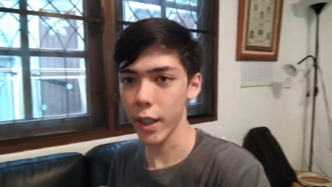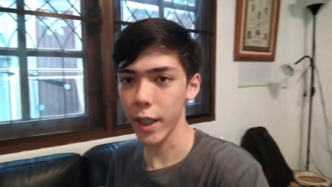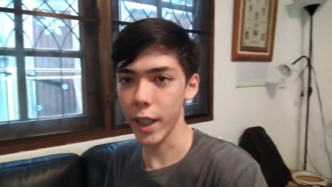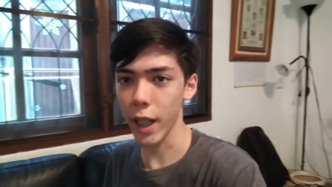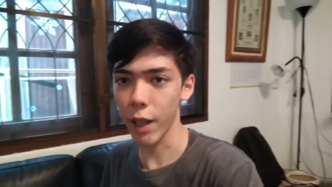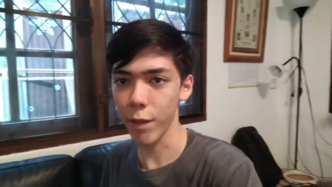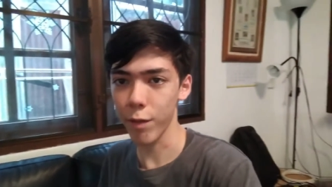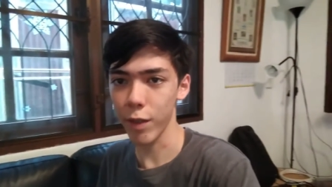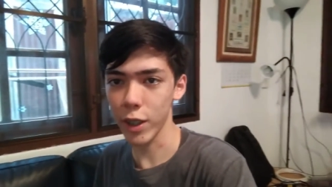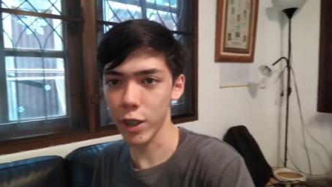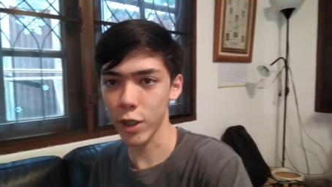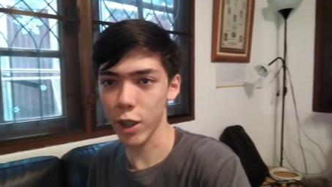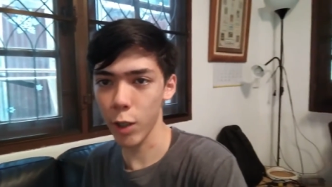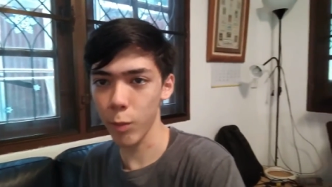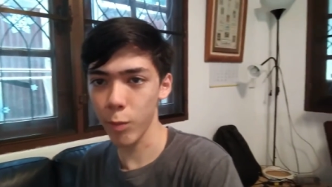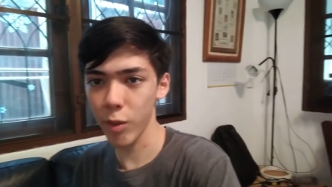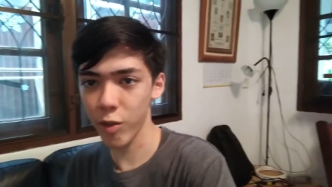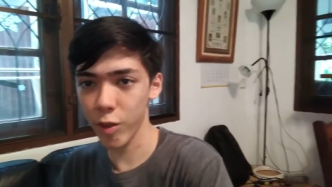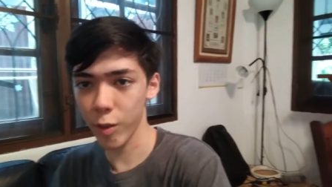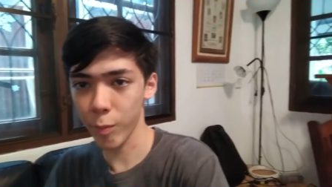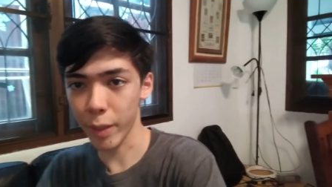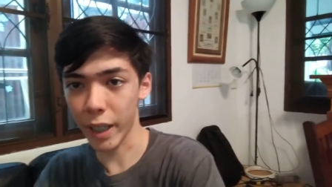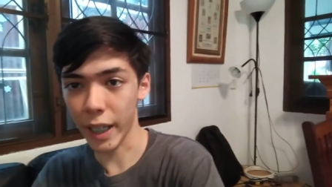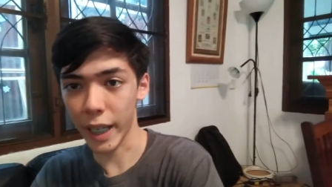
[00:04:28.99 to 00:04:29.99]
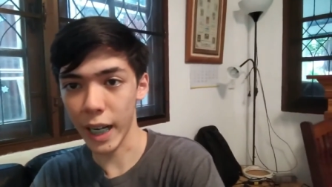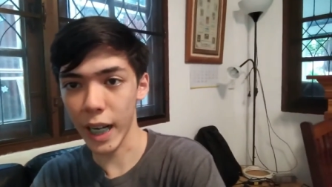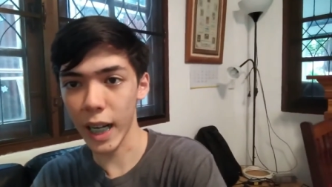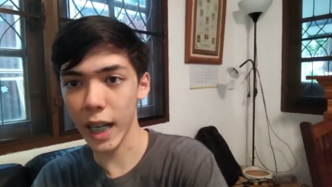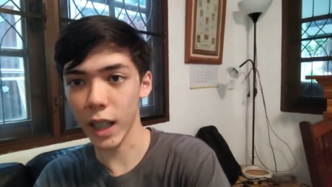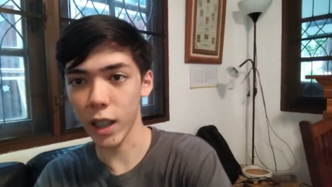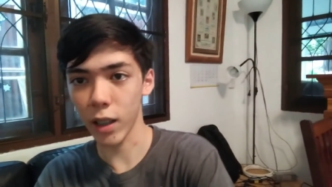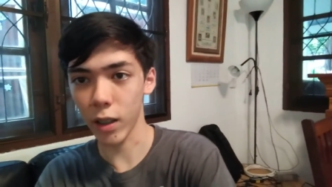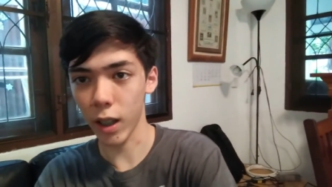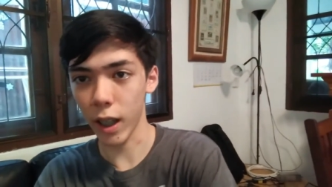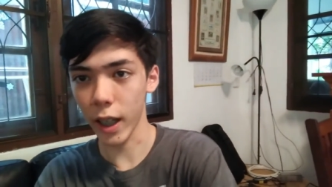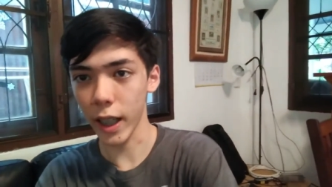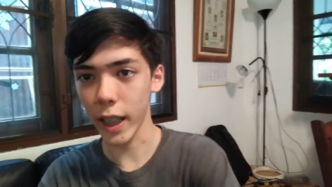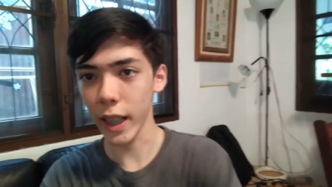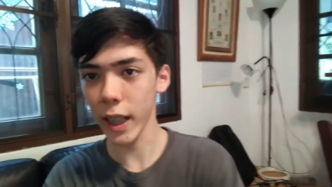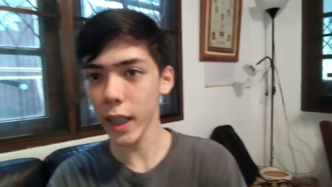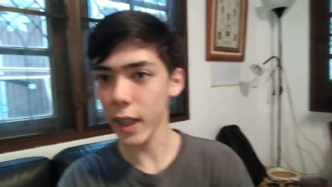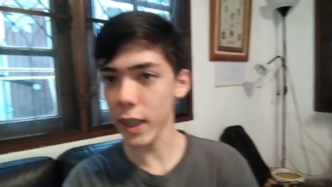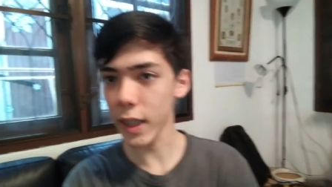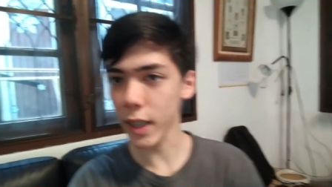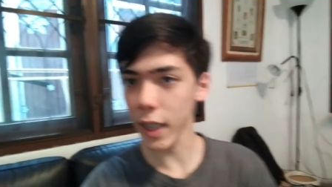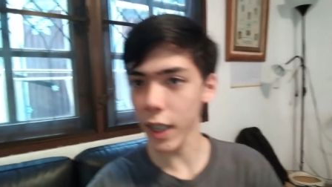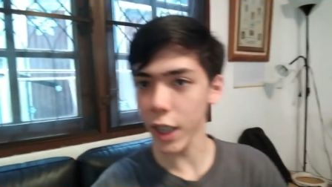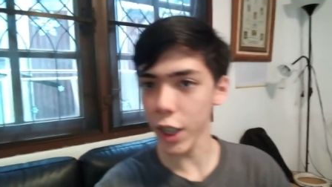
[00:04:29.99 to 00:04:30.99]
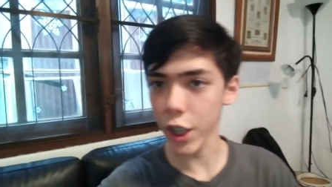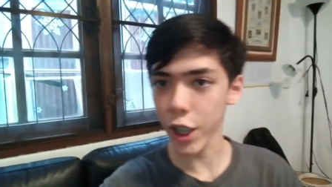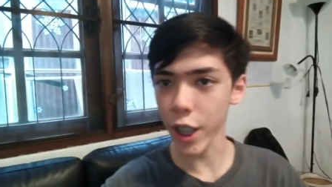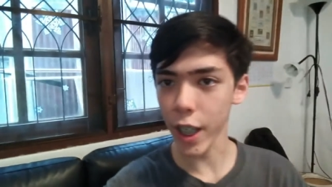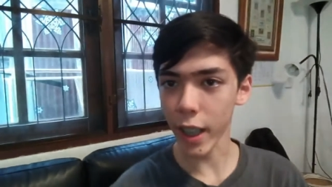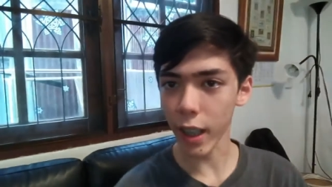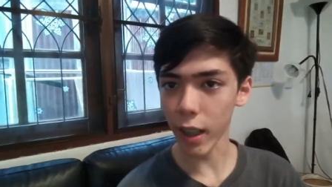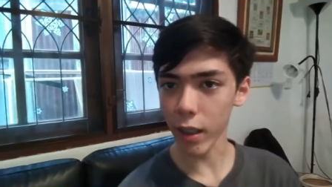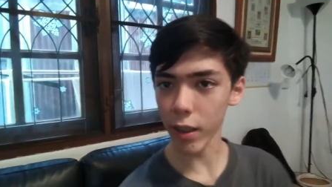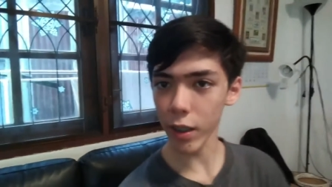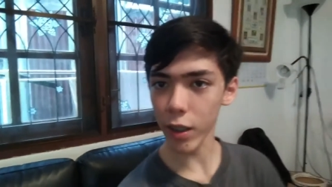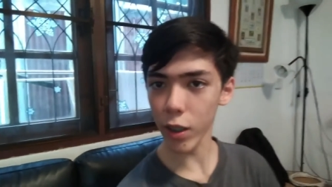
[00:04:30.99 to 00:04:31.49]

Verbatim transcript: Now if I start moving my hand a lot, it is going to shake a